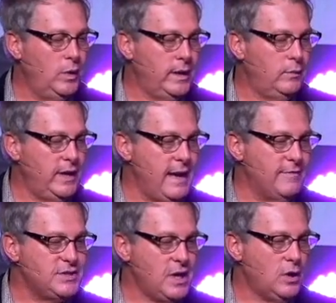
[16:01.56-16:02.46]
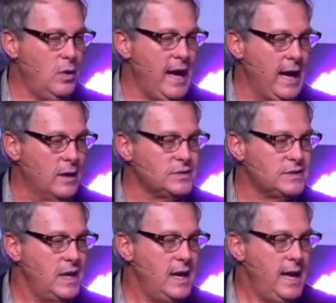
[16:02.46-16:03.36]
We have a stucco
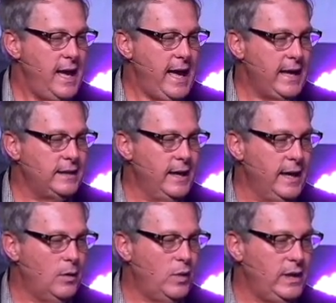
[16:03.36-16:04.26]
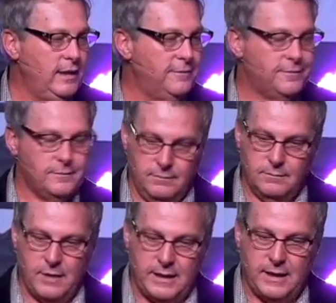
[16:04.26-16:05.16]
house, and we live
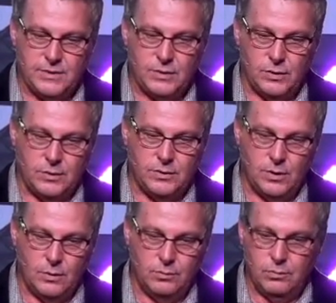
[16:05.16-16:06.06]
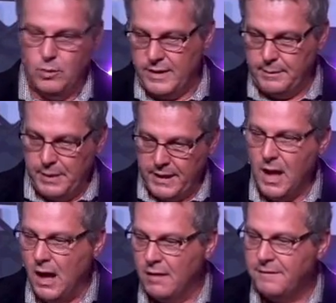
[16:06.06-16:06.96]
right next to where they play
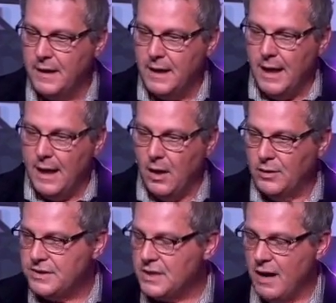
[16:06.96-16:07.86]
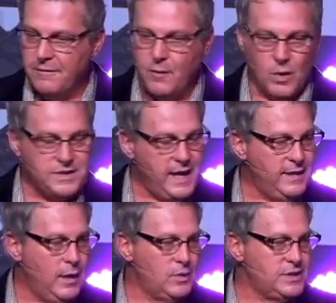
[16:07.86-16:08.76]
golf on this golf course,
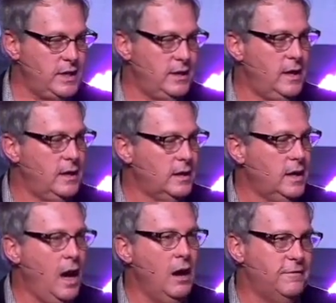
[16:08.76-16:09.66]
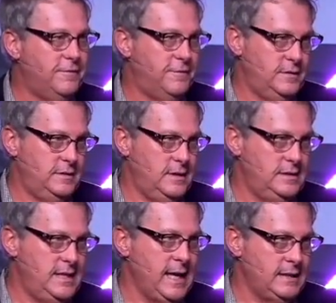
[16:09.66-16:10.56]
and there was a golf
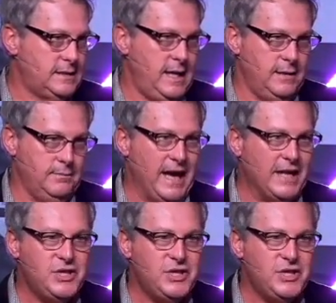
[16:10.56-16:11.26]
dent in my